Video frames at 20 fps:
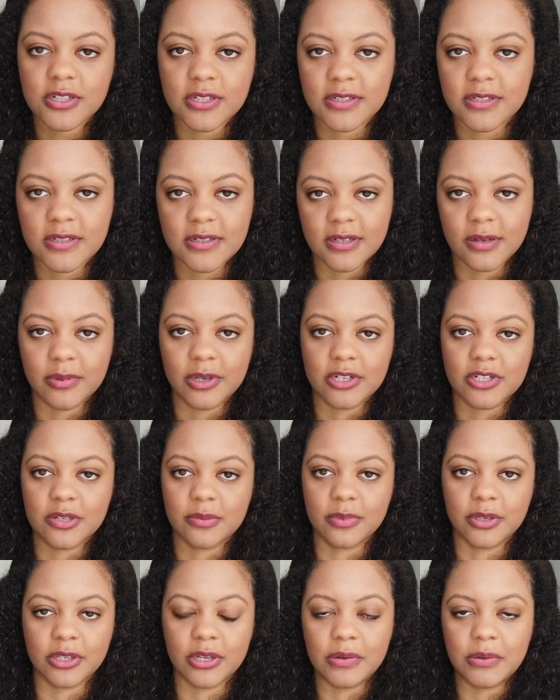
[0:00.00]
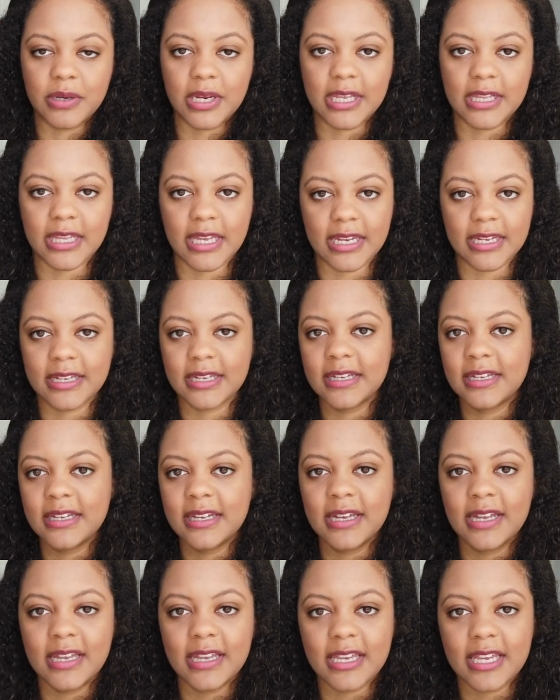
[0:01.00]
just a bunch of baloney. Like,
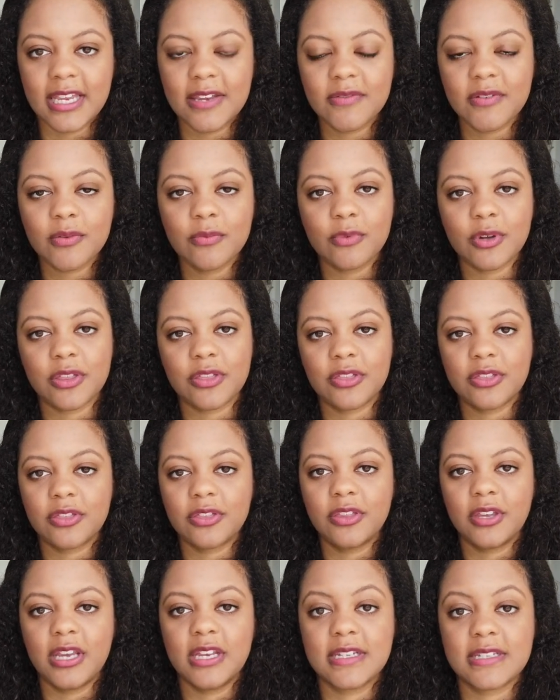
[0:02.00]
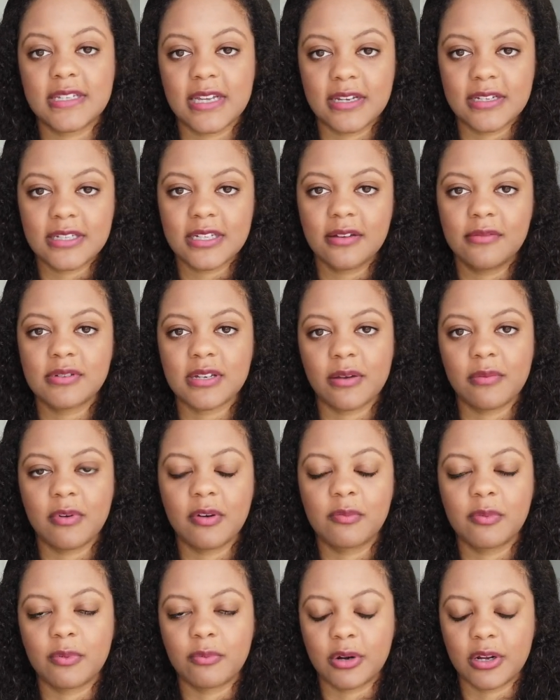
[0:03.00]
even with the incentives, I
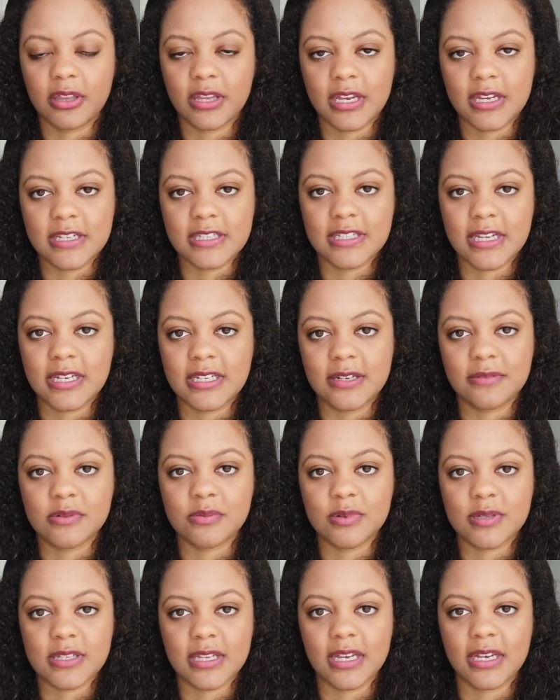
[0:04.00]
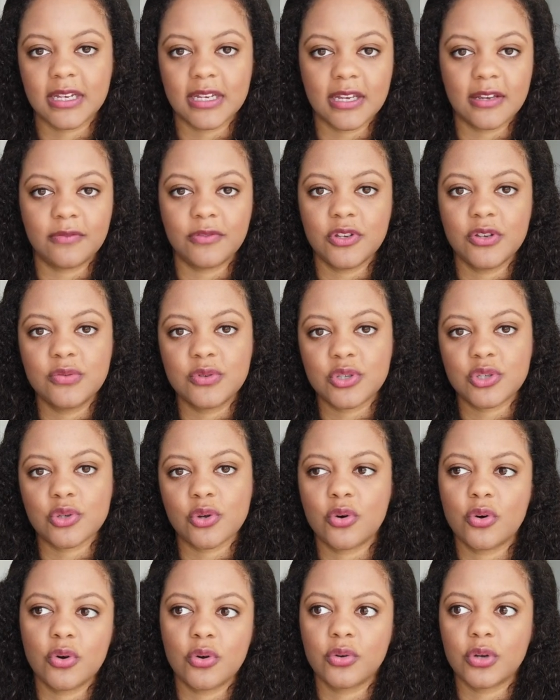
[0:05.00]
remember one of the incentives was like, if you
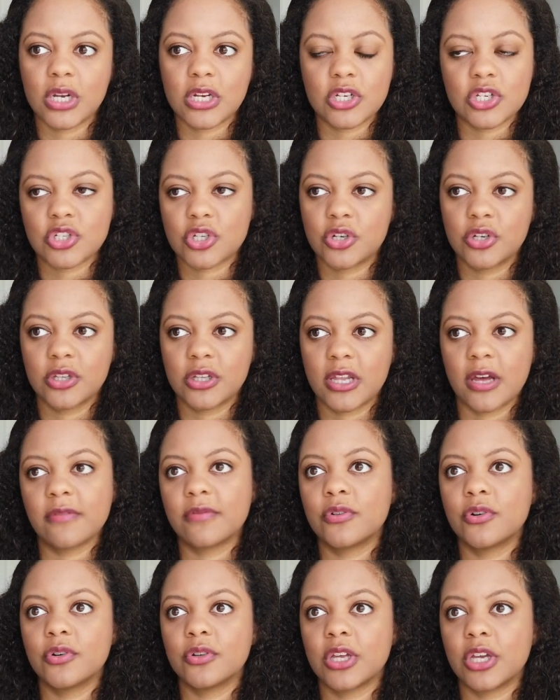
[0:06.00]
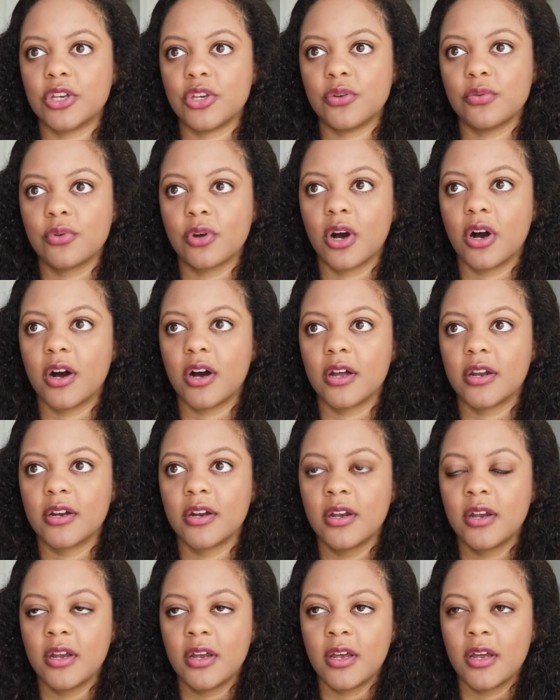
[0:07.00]
sold at a certain level, then you got
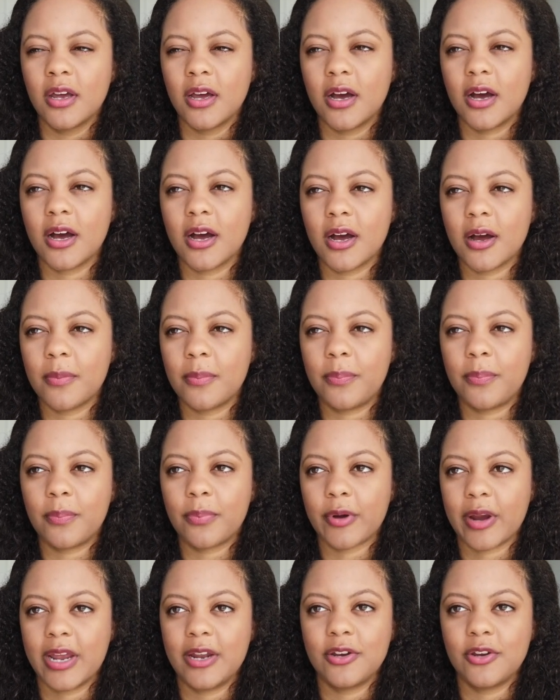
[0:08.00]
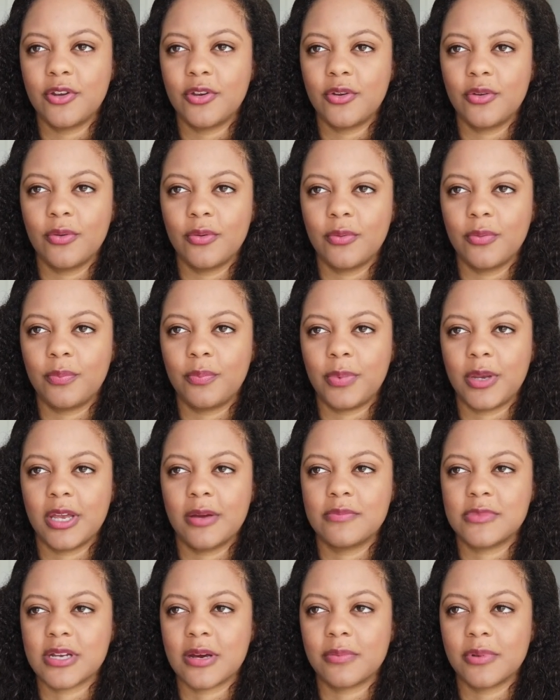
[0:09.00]
a brand new
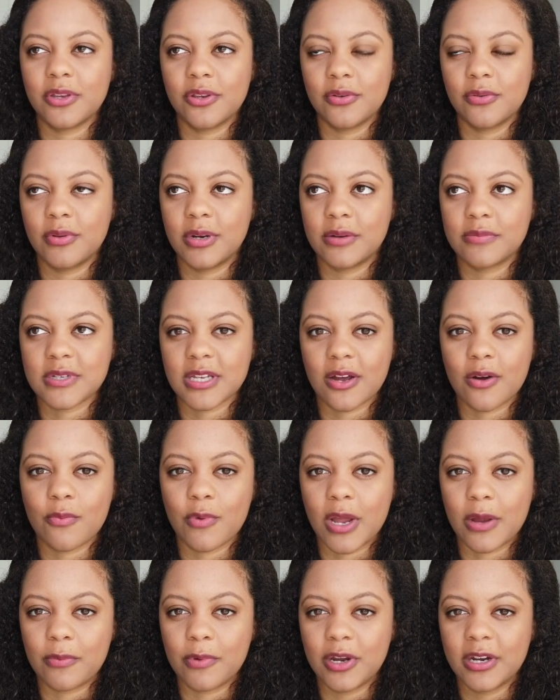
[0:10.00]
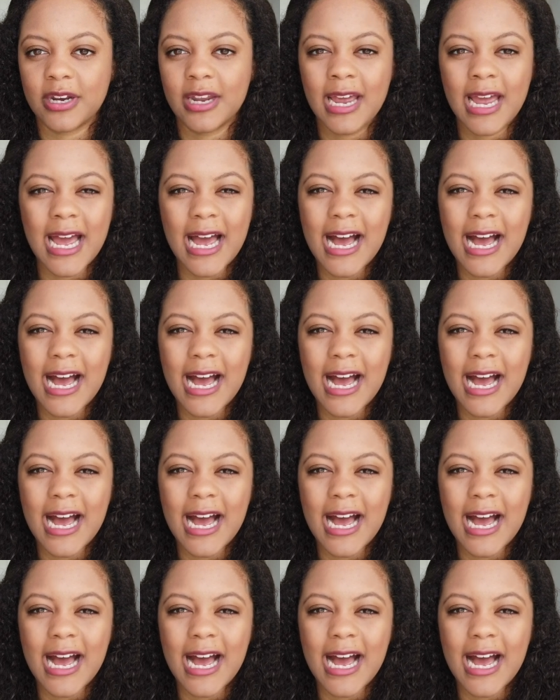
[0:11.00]
BMW, and it was like a white one.